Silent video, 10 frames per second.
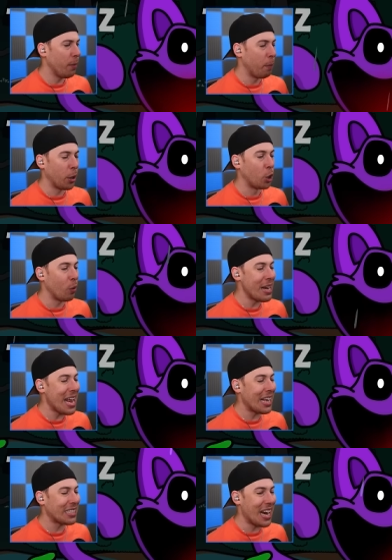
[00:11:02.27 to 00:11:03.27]
But Green
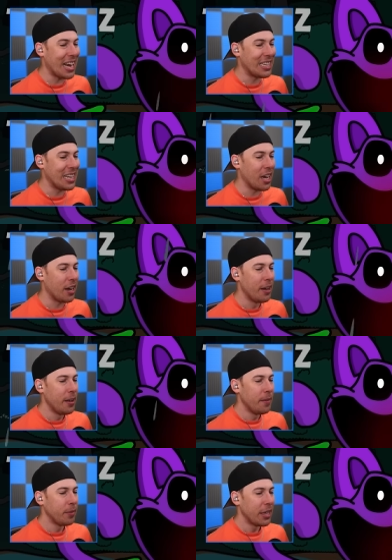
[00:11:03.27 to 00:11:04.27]
has an idea.
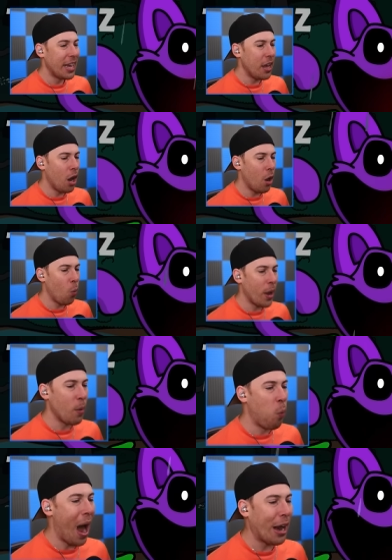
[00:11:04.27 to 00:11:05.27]

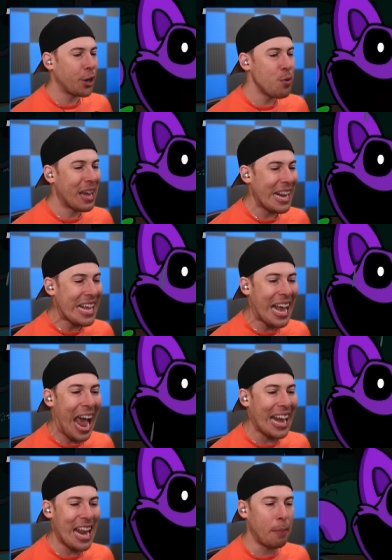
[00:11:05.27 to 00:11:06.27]
Wait, why are you getting
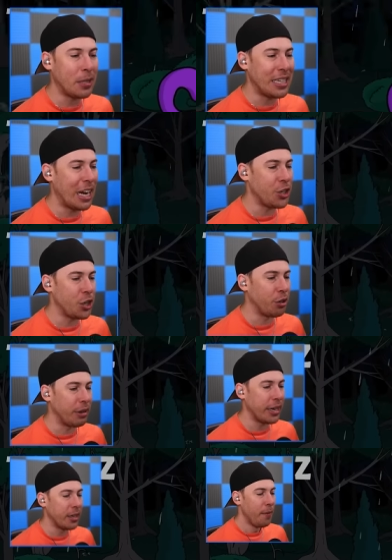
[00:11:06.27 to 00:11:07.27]
Catnap's attention,
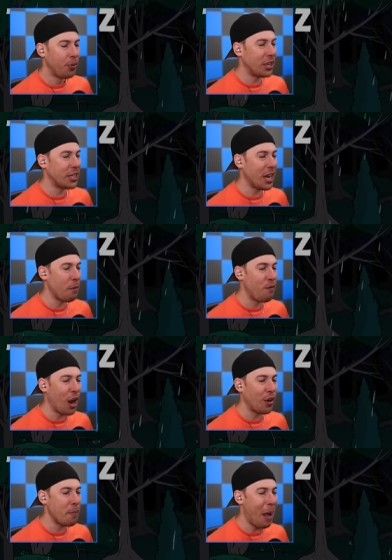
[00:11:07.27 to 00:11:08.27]
Green? This is a
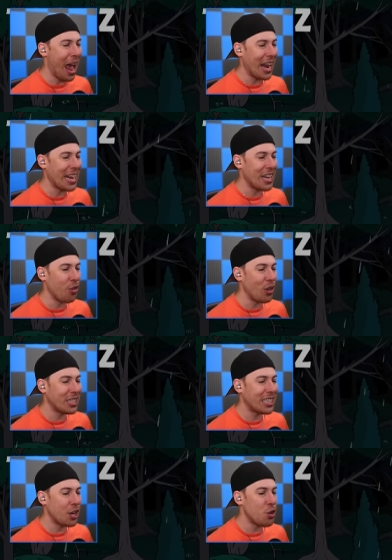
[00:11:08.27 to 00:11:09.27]
very bad idea. This
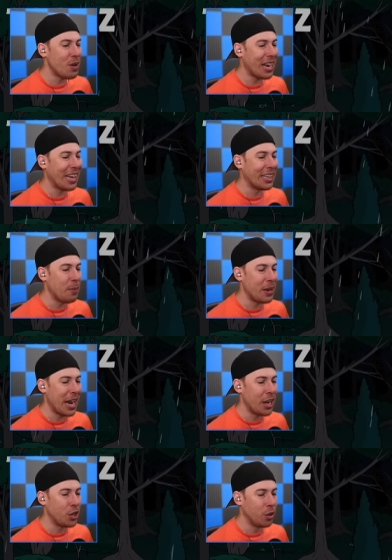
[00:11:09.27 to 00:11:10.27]
is how you get
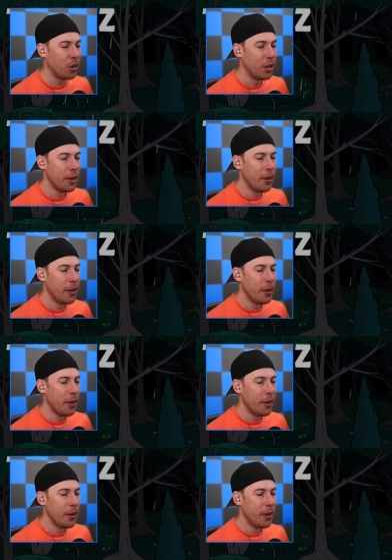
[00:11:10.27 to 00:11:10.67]
eliminated, dude.